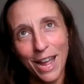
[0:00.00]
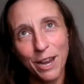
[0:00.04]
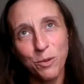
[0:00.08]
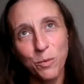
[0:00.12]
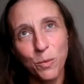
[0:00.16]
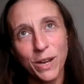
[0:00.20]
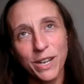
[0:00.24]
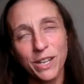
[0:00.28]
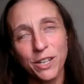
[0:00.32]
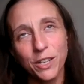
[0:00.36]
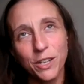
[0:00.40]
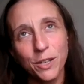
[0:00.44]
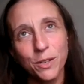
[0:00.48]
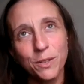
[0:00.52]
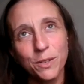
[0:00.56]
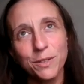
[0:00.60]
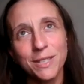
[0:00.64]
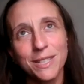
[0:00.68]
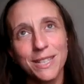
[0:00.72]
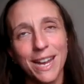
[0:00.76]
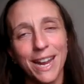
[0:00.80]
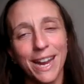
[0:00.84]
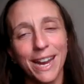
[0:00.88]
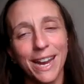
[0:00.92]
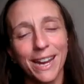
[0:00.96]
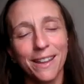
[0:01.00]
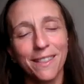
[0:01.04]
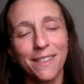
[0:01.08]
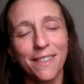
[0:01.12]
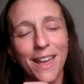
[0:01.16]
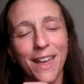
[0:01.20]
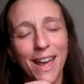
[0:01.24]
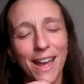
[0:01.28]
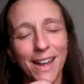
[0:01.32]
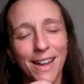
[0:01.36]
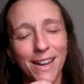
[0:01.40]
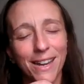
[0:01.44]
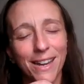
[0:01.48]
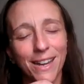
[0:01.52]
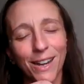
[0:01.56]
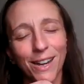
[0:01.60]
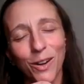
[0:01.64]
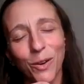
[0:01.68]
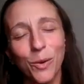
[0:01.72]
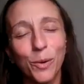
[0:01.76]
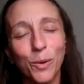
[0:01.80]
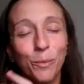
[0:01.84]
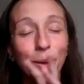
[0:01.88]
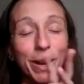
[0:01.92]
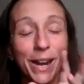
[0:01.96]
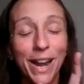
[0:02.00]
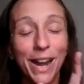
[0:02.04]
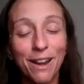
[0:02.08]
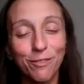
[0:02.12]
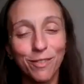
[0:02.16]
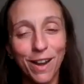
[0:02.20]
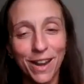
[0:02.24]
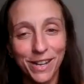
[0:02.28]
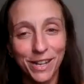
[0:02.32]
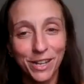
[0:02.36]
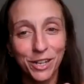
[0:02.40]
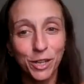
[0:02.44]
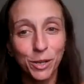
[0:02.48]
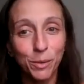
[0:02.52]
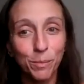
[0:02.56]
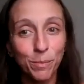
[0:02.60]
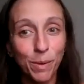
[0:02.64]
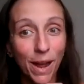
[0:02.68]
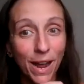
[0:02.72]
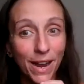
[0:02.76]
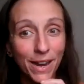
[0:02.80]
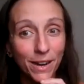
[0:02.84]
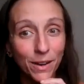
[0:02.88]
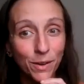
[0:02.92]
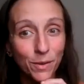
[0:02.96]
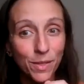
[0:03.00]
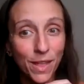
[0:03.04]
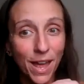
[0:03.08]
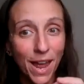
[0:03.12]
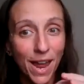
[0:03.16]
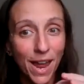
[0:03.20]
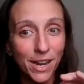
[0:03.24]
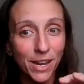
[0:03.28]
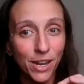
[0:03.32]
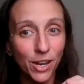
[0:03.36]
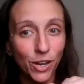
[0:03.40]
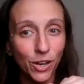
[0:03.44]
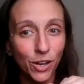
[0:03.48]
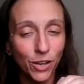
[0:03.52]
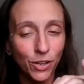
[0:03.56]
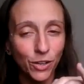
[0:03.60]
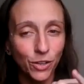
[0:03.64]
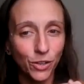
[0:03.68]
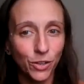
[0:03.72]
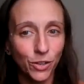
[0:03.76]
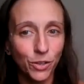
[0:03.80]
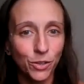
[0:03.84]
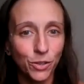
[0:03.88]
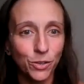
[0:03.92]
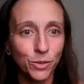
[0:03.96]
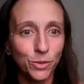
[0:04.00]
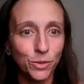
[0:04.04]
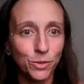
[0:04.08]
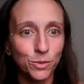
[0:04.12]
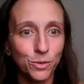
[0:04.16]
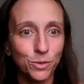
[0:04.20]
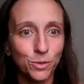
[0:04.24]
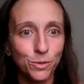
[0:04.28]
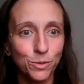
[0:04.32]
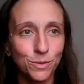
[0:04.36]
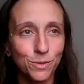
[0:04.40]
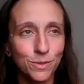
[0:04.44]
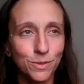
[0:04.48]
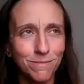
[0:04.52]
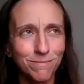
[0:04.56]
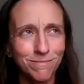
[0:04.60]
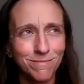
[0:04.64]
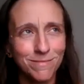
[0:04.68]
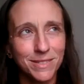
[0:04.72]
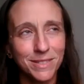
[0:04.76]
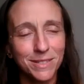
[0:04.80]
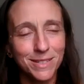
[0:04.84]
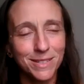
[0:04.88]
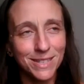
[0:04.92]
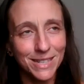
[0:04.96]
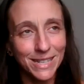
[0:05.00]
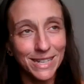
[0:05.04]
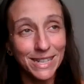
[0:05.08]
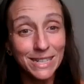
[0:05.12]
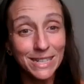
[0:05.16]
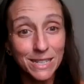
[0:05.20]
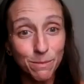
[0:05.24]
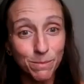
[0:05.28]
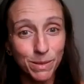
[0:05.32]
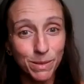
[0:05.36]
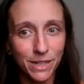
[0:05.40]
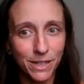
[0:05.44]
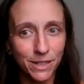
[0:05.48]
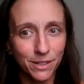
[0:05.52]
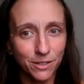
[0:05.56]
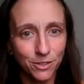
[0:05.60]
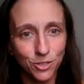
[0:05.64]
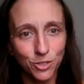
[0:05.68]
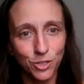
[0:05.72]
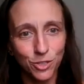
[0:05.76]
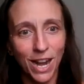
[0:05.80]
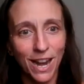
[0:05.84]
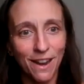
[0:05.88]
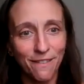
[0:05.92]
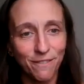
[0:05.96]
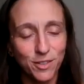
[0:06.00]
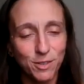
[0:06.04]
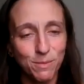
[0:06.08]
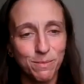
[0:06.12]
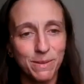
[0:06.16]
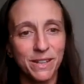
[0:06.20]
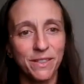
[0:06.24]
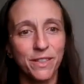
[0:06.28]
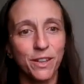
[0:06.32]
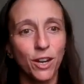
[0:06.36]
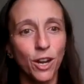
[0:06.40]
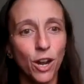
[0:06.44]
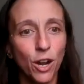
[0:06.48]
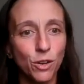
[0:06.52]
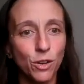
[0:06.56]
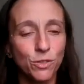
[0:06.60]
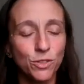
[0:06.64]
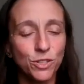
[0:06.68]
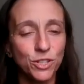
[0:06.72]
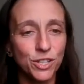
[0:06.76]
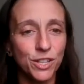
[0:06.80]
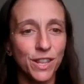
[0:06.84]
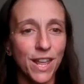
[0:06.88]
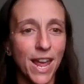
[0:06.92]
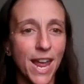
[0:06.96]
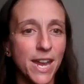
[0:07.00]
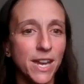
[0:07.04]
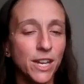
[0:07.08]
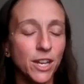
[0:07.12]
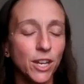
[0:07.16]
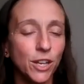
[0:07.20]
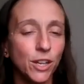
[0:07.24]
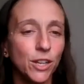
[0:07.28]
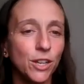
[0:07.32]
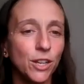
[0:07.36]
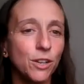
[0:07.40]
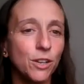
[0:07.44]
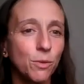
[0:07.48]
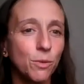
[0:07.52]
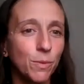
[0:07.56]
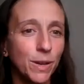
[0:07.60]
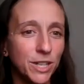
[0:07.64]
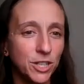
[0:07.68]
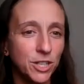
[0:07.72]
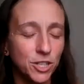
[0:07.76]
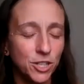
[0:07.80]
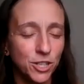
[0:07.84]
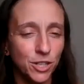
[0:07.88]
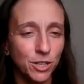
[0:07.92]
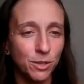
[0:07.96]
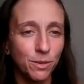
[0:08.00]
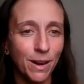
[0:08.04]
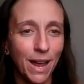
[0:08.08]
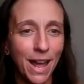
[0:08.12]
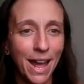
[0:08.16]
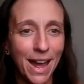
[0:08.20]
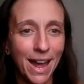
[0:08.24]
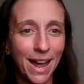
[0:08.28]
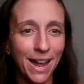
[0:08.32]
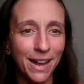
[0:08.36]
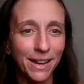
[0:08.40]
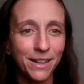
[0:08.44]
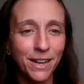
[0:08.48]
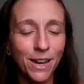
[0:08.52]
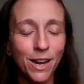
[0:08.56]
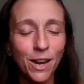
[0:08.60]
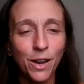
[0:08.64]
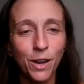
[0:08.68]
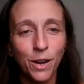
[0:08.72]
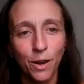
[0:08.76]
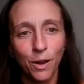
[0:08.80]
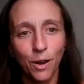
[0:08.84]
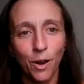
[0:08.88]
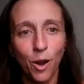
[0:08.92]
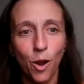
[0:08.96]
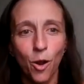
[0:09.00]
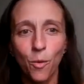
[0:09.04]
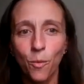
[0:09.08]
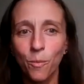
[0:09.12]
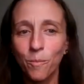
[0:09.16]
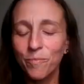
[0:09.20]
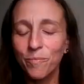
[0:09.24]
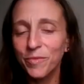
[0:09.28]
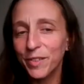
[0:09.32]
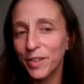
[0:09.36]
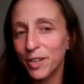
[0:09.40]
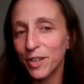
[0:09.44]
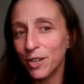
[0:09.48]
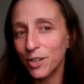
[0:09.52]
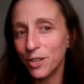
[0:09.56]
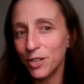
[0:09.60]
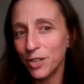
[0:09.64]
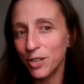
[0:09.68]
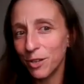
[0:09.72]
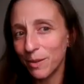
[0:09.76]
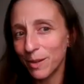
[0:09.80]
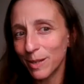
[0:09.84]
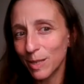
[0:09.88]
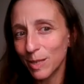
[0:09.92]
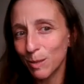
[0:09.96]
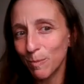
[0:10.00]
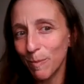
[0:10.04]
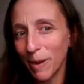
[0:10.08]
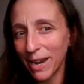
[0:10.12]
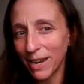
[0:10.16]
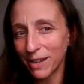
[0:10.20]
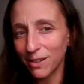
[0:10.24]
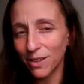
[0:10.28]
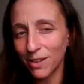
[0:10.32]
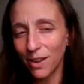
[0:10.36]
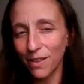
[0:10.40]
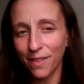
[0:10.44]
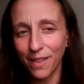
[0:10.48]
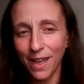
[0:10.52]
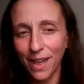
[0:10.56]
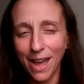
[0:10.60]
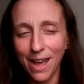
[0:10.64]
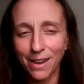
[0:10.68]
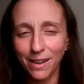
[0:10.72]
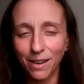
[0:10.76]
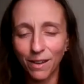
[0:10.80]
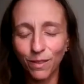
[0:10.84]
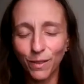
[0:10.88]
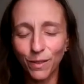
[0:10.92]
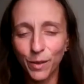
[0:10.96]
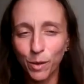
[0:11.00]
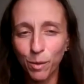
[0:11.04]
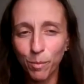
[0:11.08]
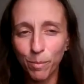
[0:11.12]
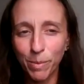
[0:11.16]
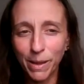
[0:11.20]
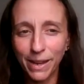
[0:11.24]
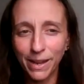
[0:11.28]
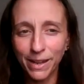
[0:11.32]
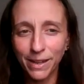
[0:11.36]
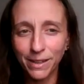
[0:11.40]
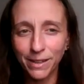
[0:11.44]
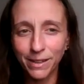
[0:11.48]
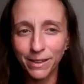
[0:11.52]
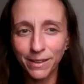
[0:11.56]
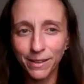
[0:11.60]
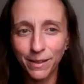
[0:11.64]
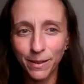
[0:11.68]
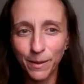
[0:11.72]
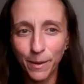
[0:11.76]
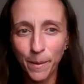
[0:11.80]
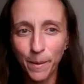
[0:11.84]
And when you say that, or when I read in your bio that you seek to be or strive to be the coach that you wish you had, could you expand on that a little bit?